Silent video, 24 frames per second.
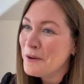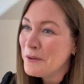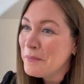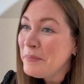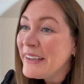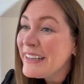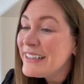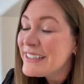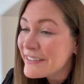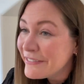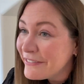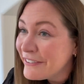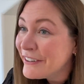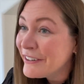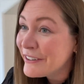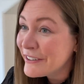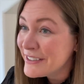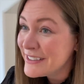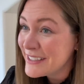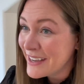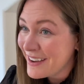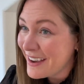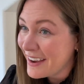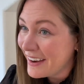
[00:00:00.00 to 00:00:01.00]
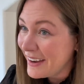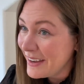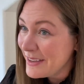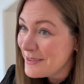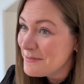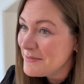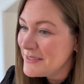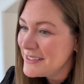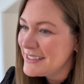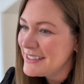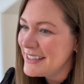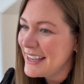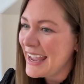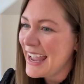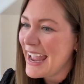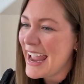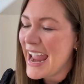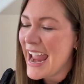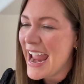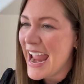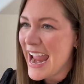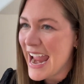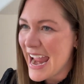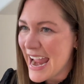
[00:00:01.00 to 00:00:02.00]
be difficult times
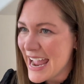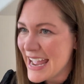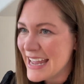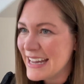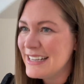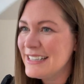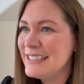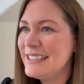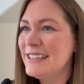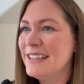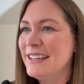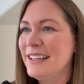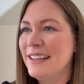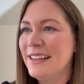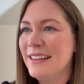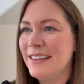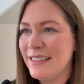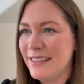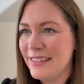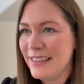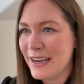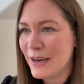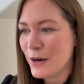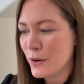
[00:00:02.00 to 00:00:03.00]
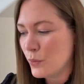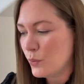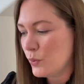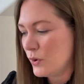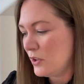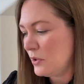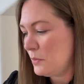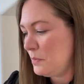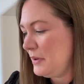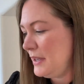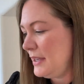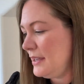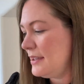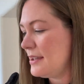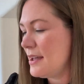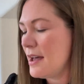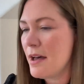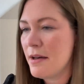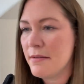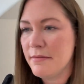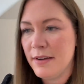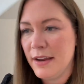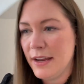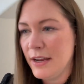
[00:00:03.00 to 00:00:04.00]
and there will be
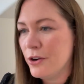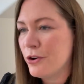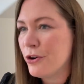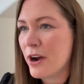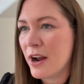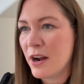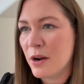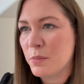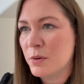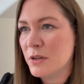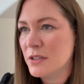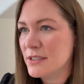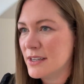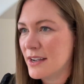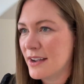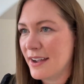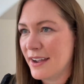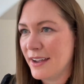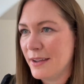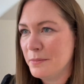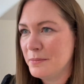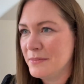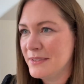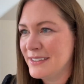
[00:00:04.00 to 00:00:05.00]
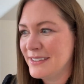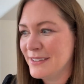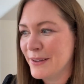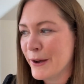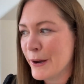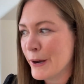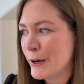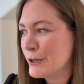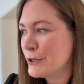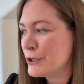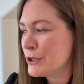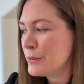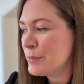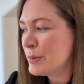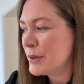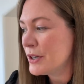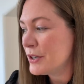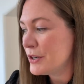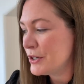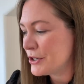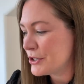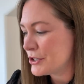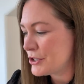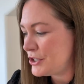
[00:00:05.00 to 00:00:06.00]
incredible times.
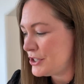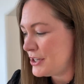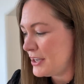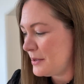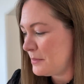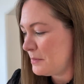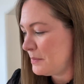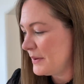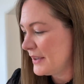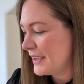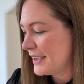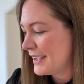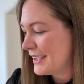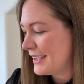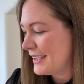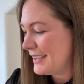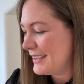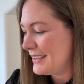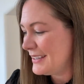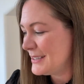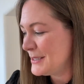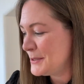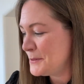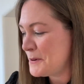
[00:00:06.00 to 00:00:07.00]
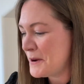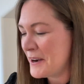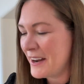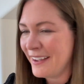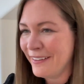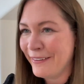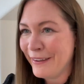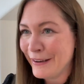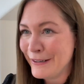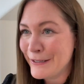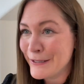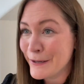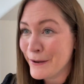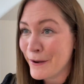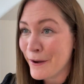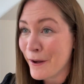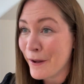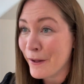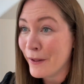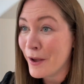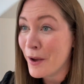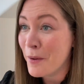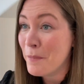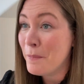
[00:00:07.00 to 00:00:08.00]
Entrepreneurship is what I like to
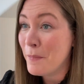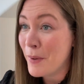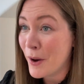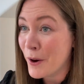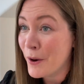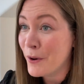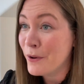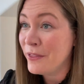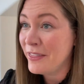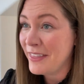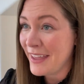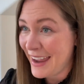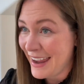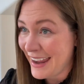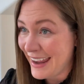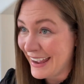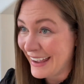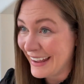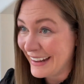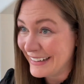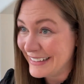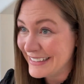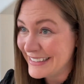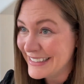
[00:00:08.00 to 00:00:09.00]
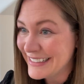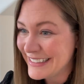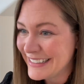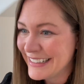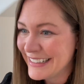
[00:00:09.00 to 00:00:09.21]
call a both and.